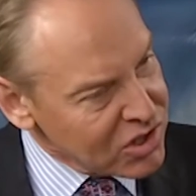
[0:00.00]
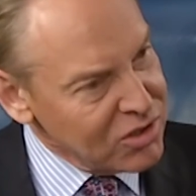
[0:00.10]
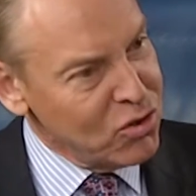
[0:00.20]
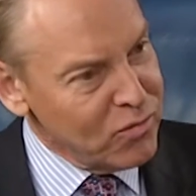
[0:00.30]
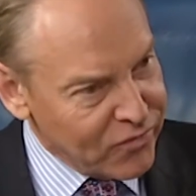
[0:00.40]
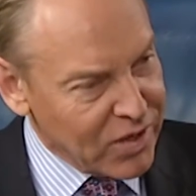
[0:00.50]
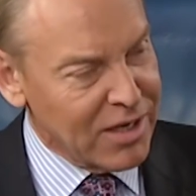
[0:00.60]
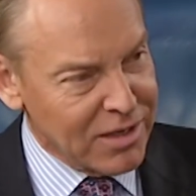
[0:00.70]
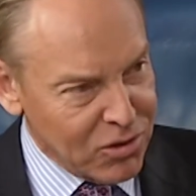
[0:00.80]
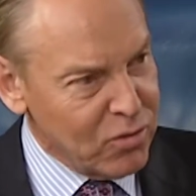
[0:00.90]
and you've
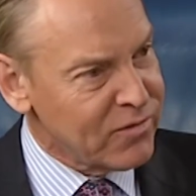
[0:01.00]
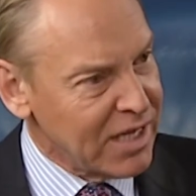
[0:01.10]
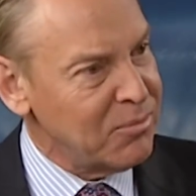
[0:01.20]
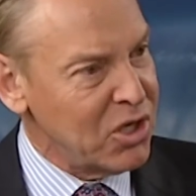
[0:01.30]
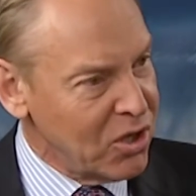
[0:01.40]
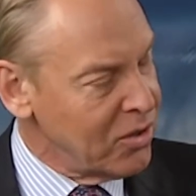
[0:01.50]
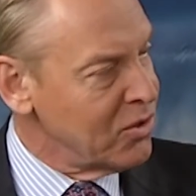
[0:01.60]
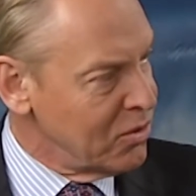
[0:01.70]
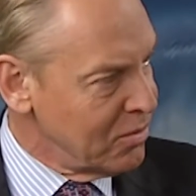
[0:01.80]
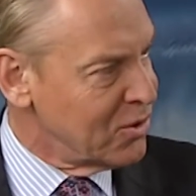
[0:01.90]
let me know
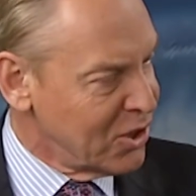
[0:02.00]
you